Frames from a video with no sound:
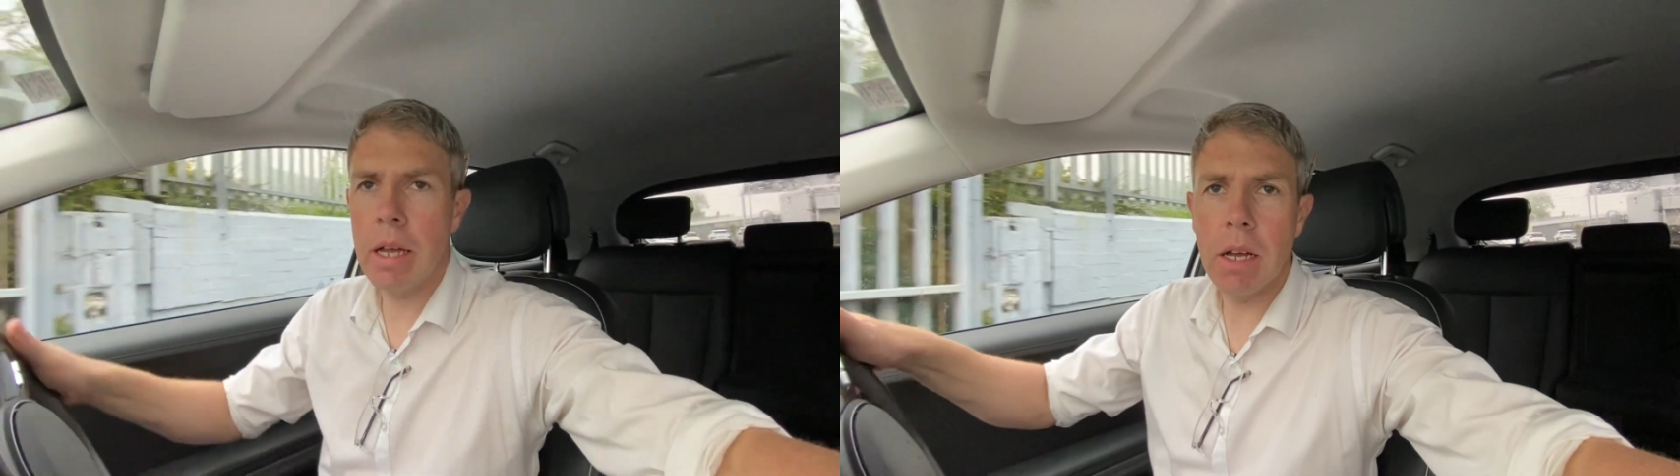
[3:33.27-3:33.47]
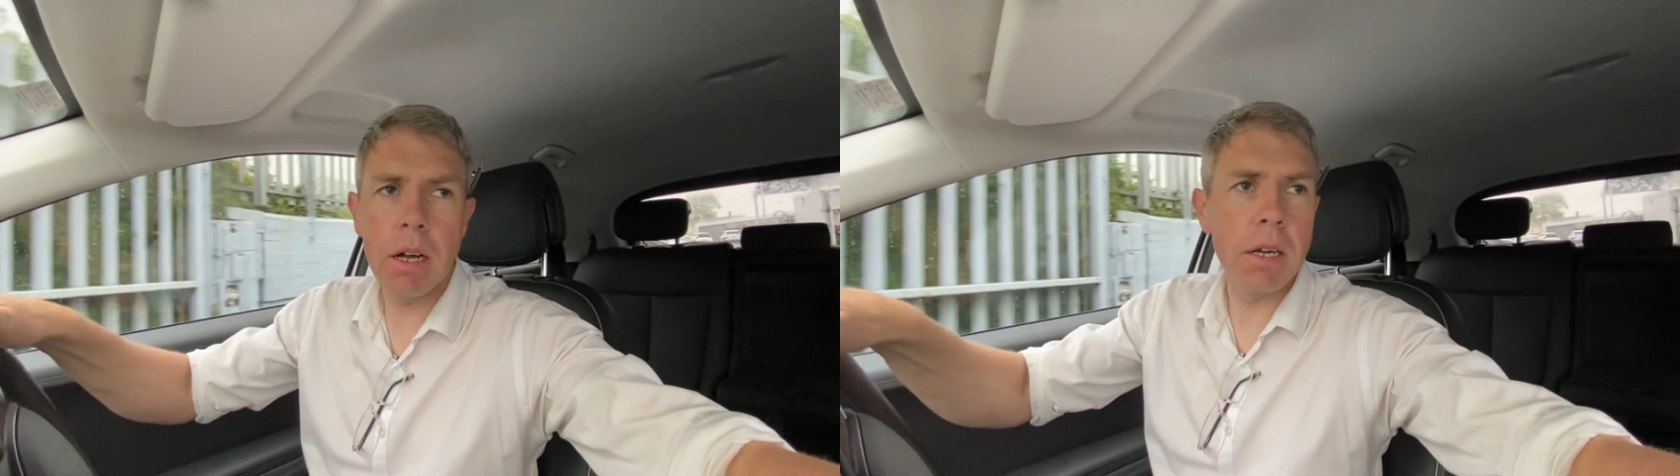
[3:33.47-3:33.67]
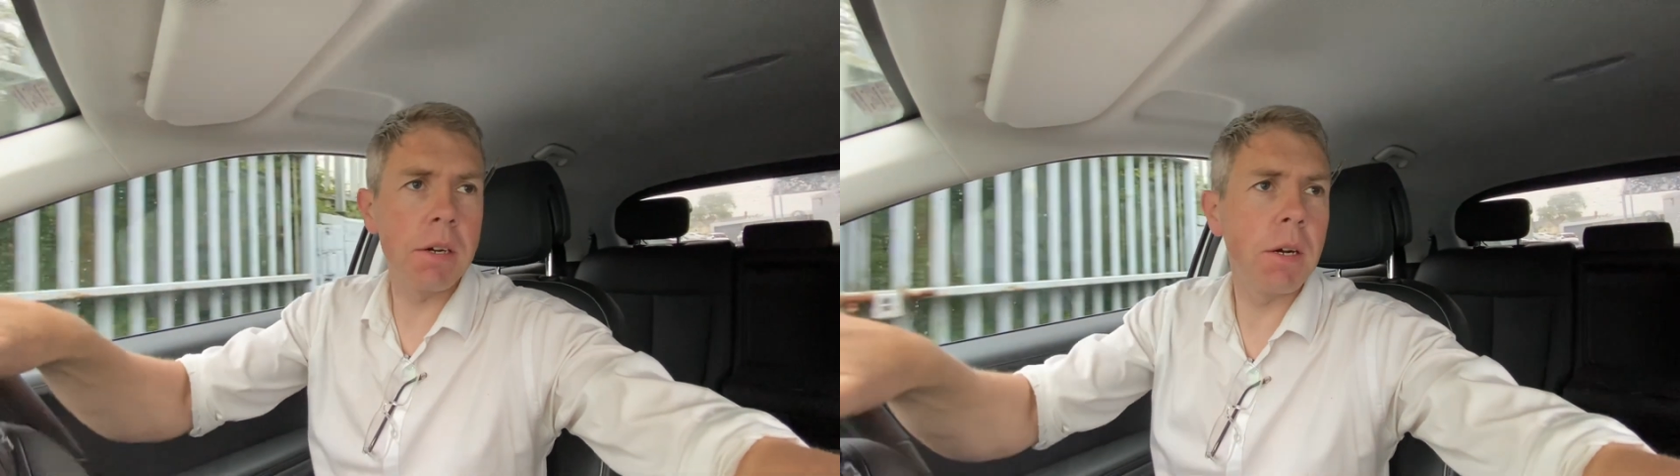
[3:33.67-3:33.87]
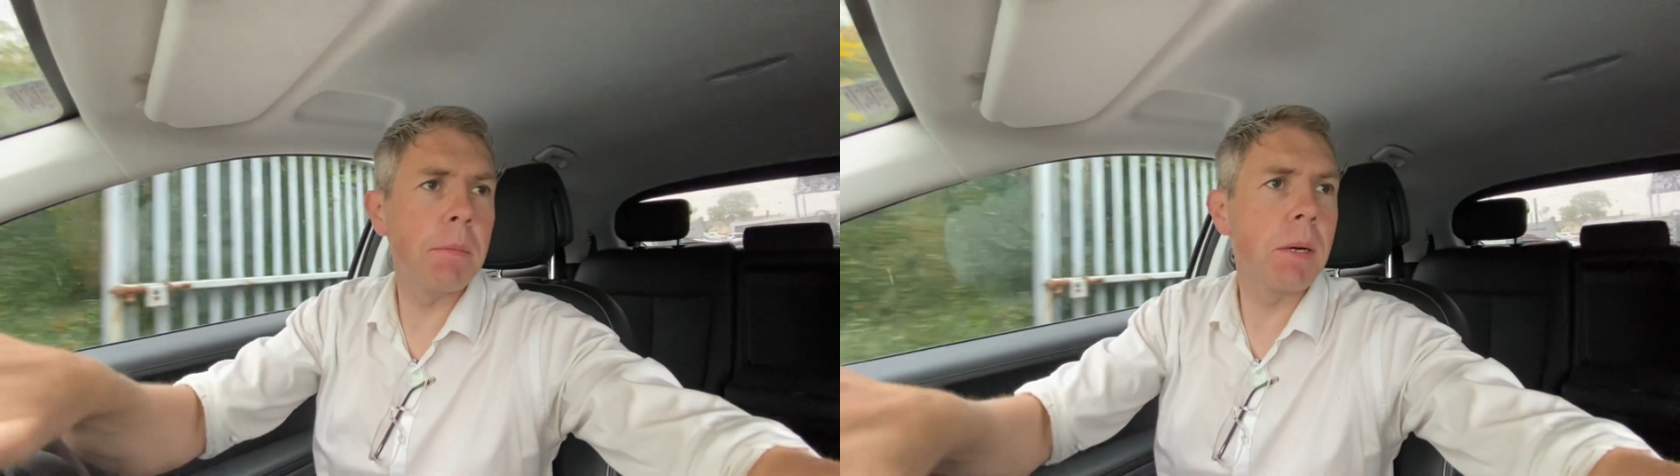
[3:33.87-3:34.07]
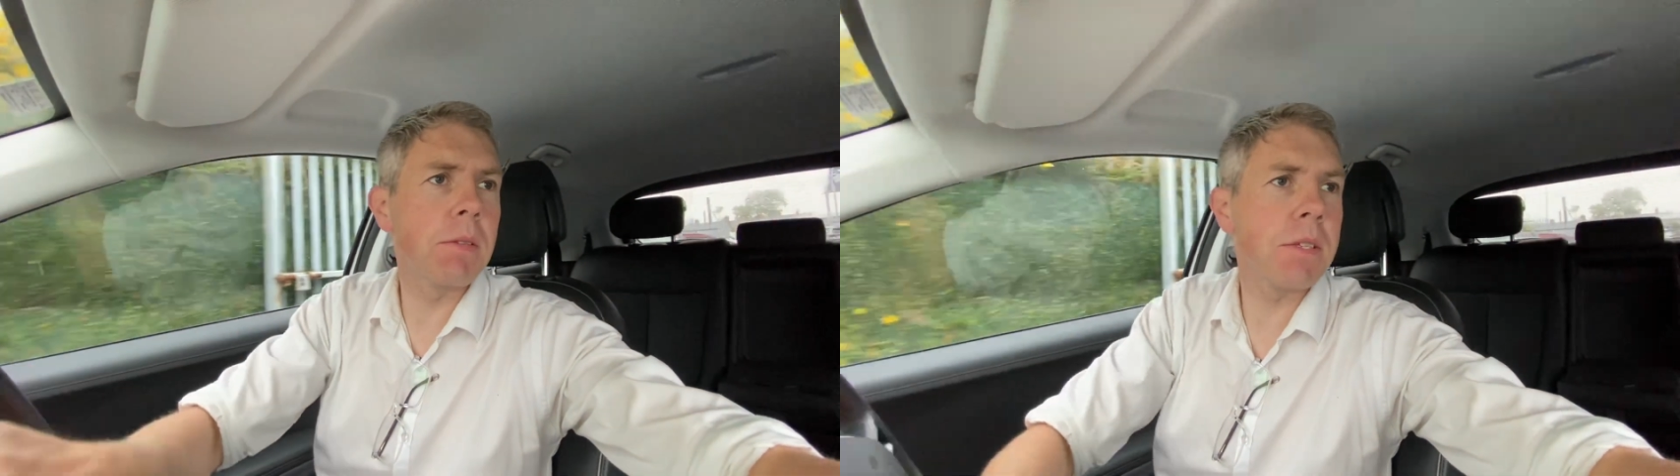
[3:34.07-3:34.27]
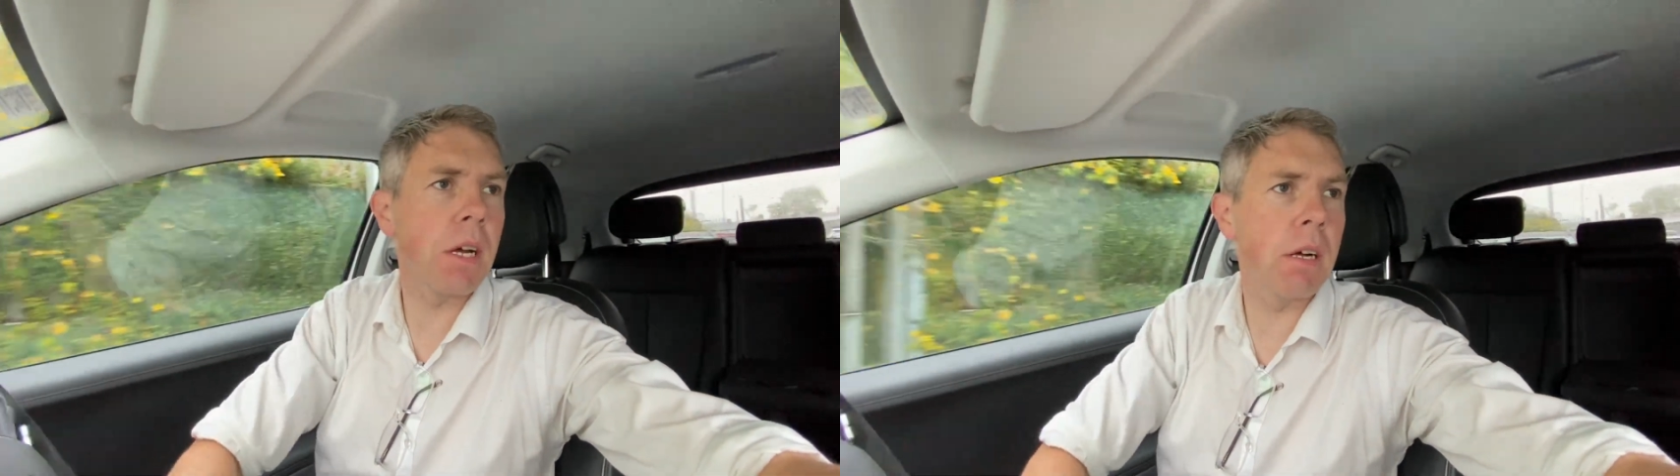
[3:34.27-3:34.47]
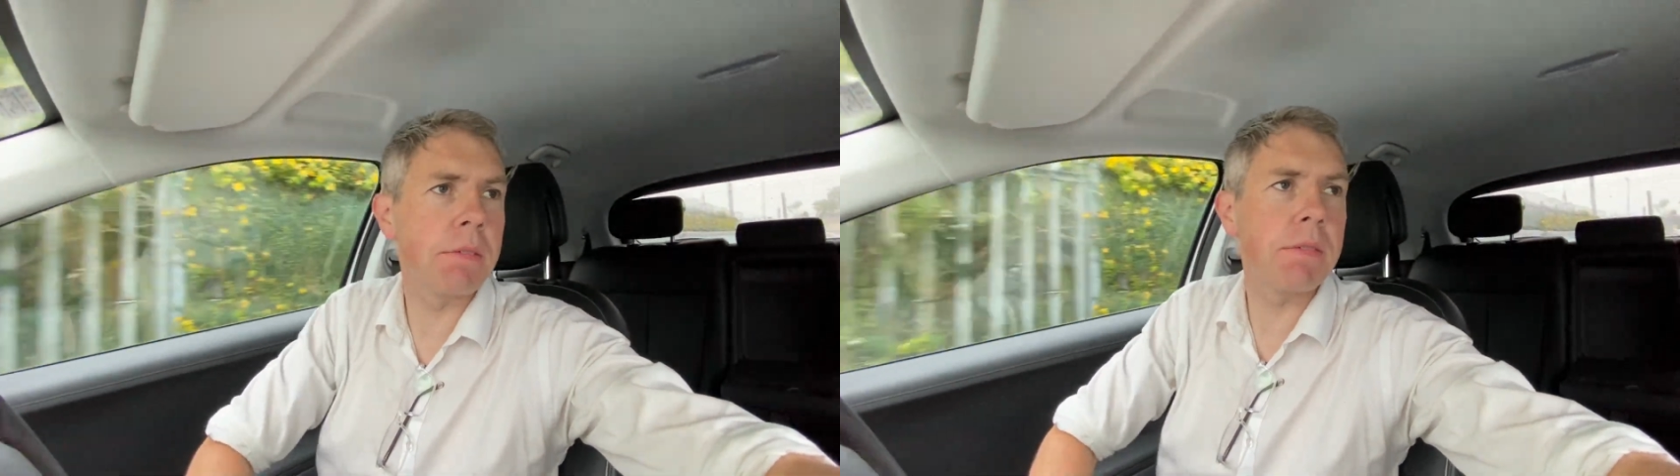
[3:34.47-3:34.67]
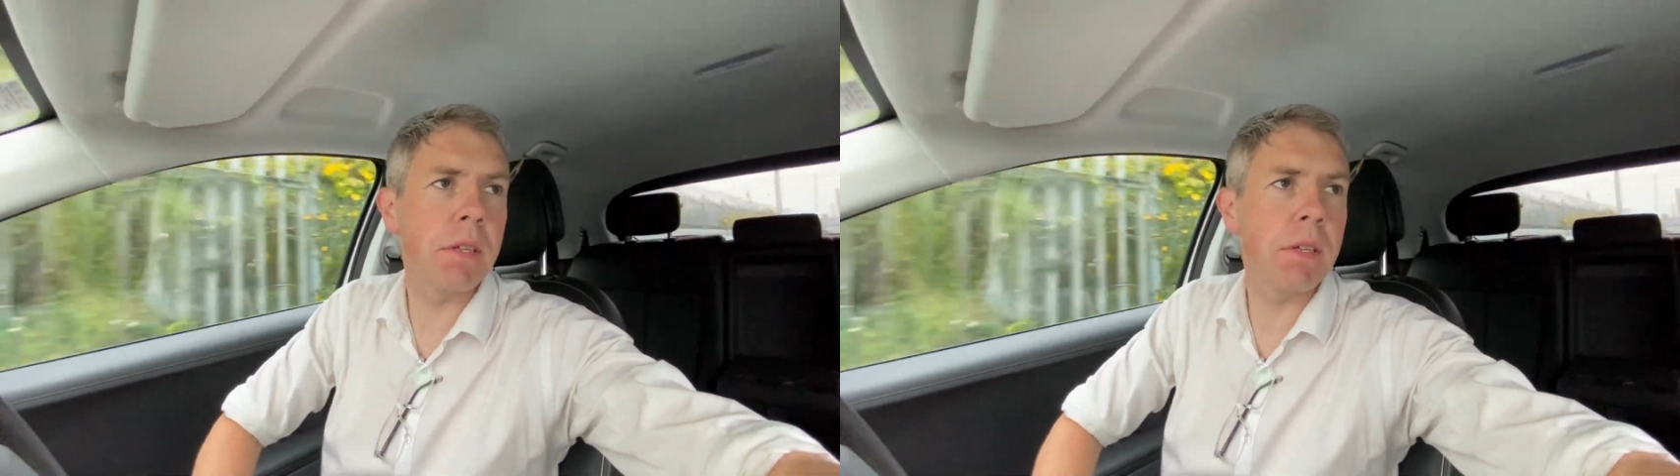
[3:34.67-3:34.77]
higher amounts of